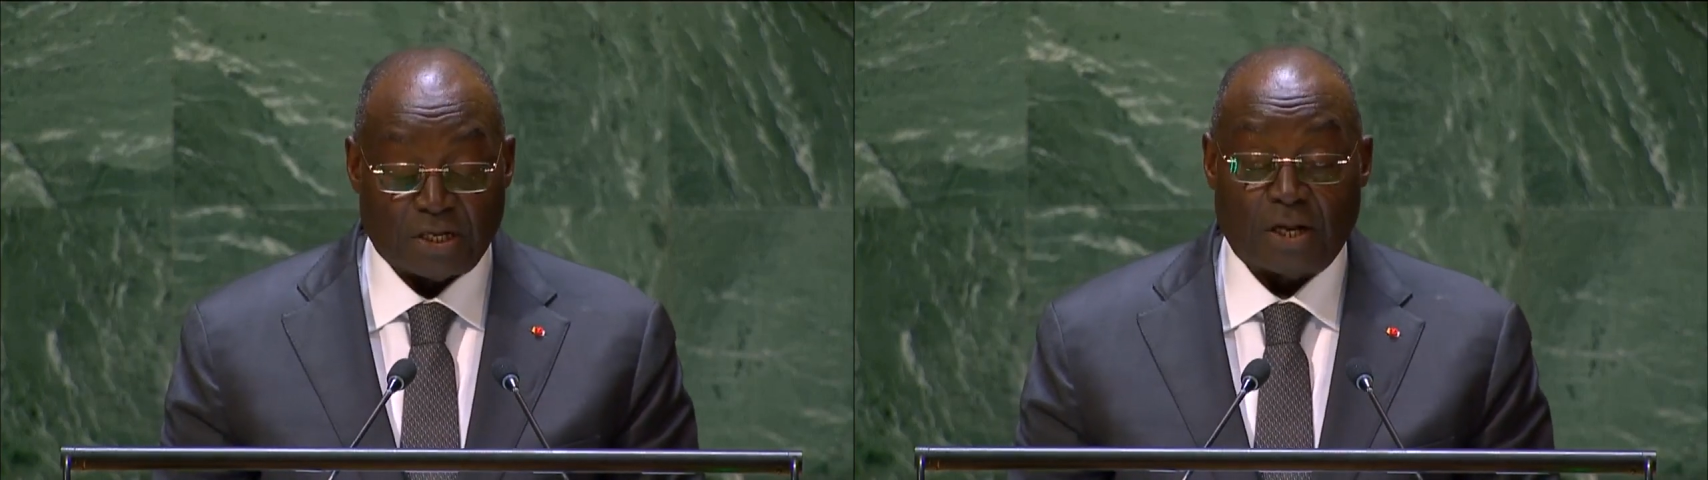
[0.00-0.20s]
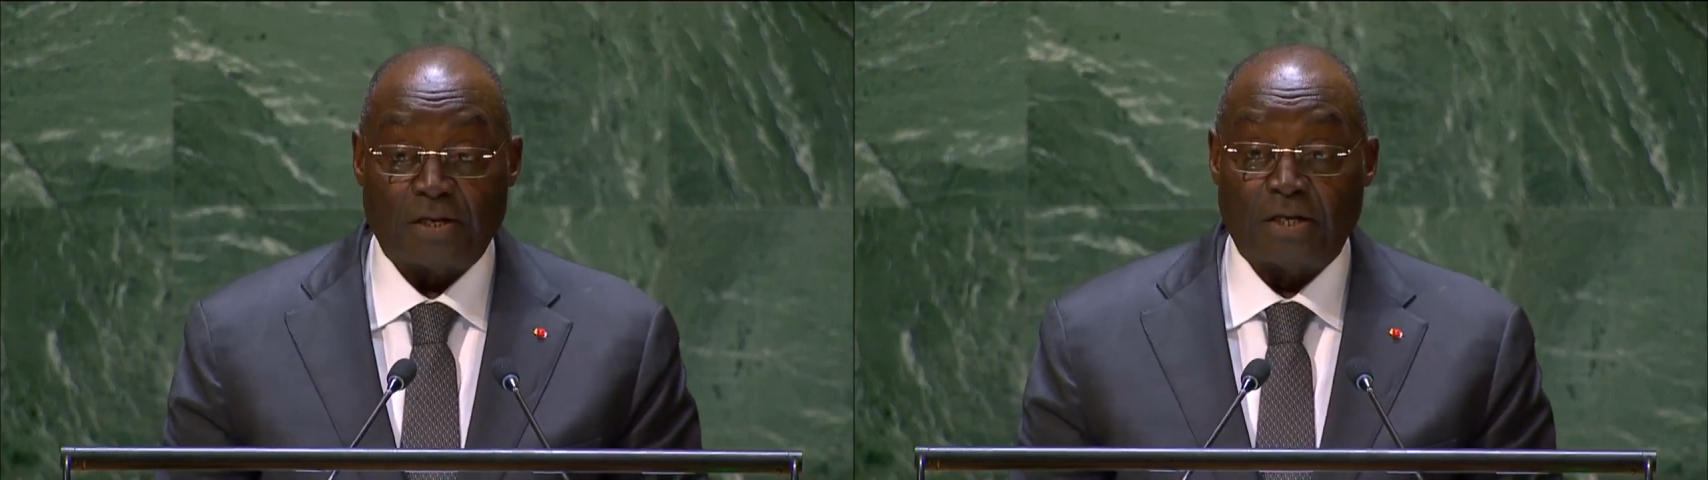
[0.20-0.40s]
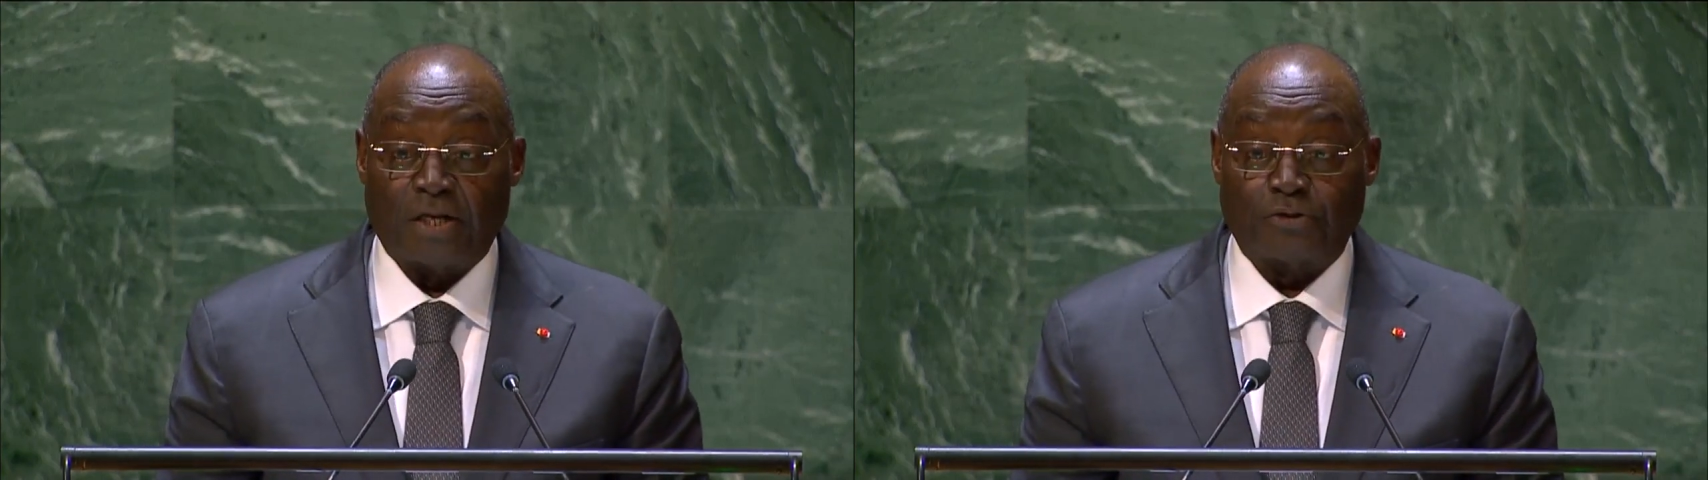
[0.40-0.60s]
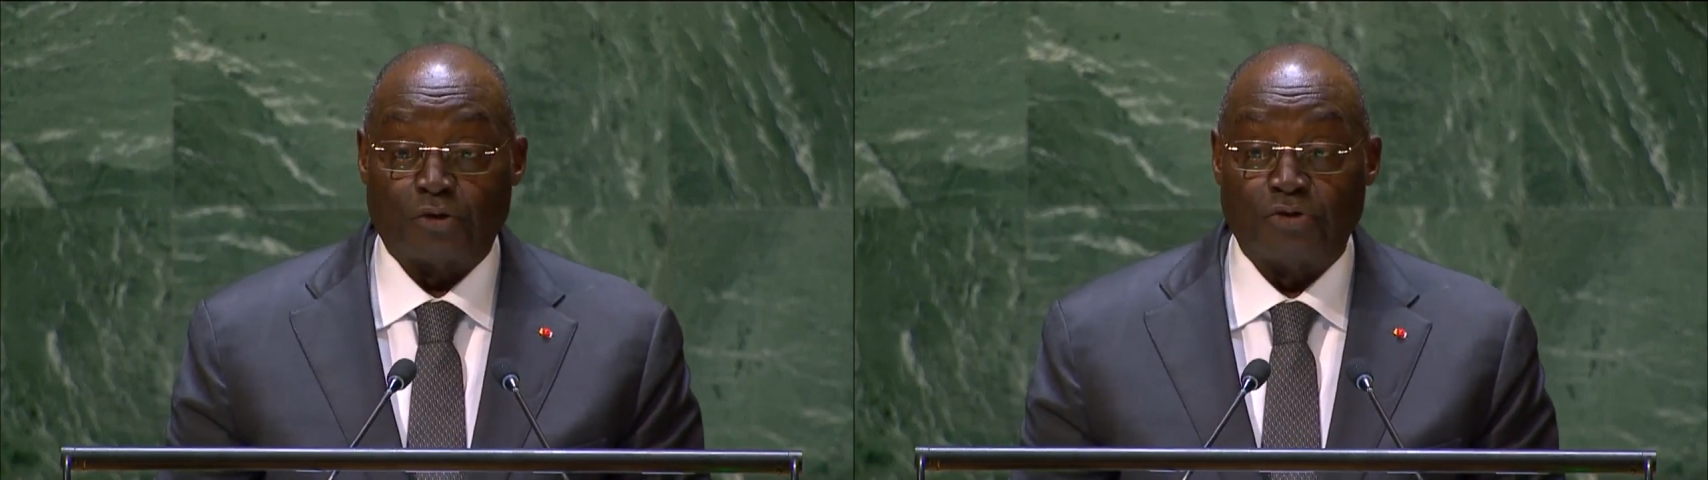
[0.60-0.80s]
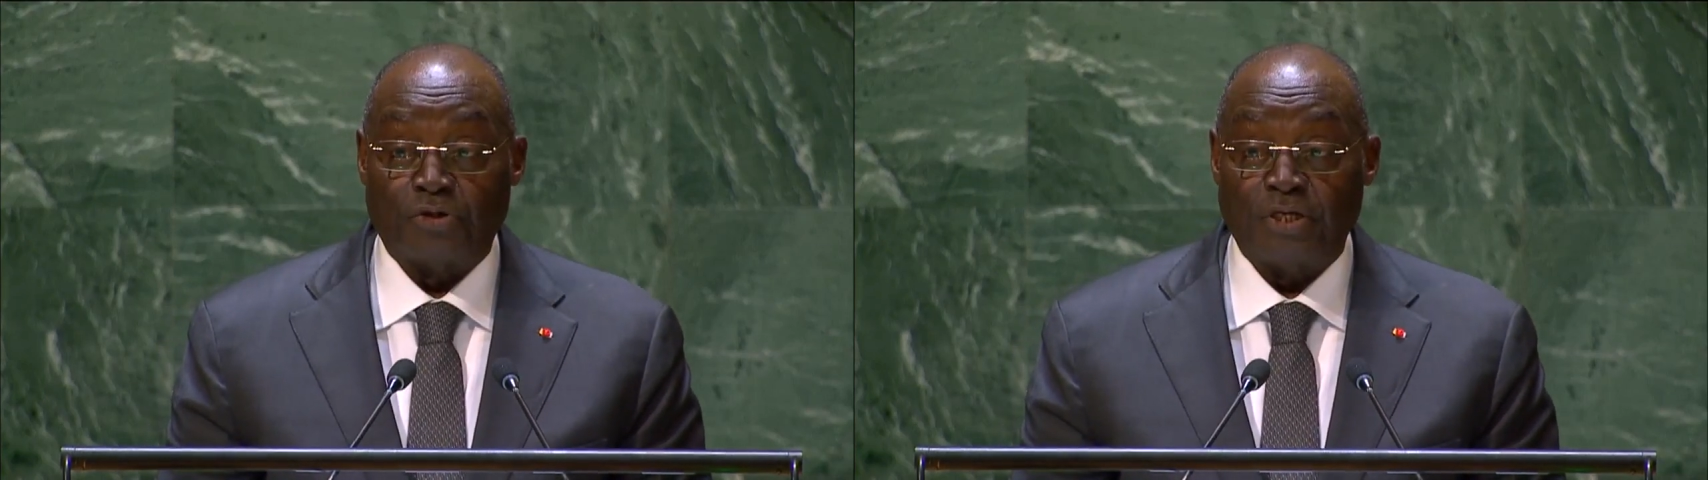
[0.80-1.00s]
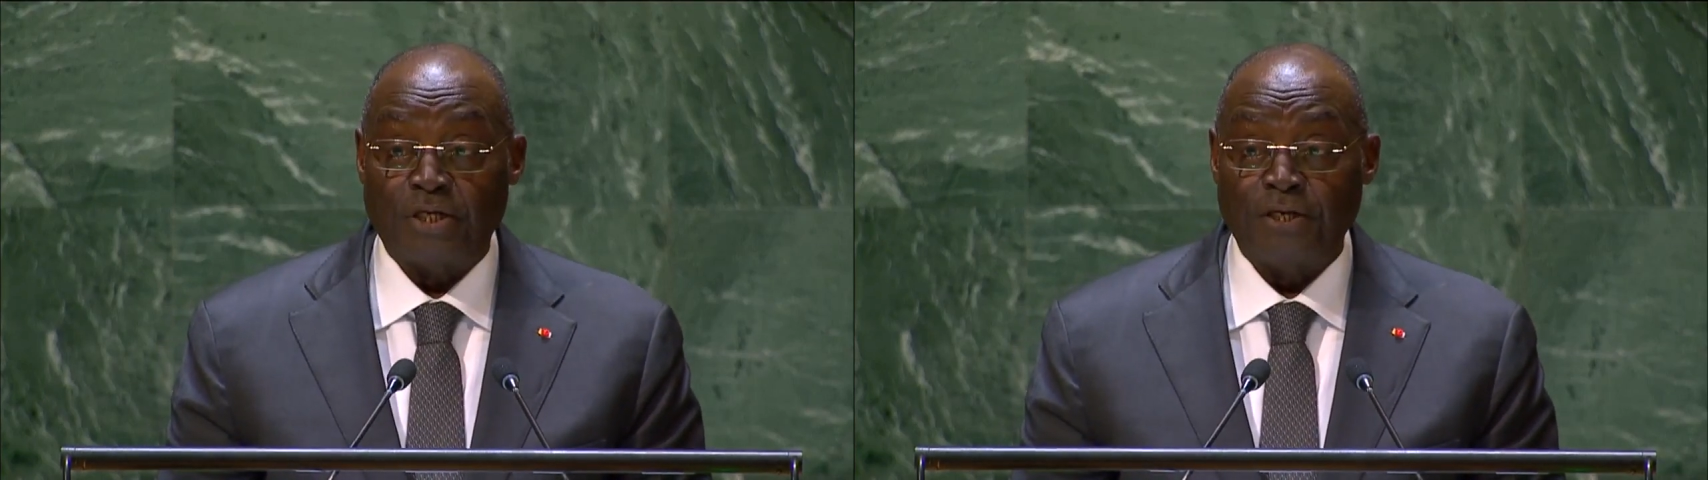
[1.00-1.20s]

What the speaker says: session of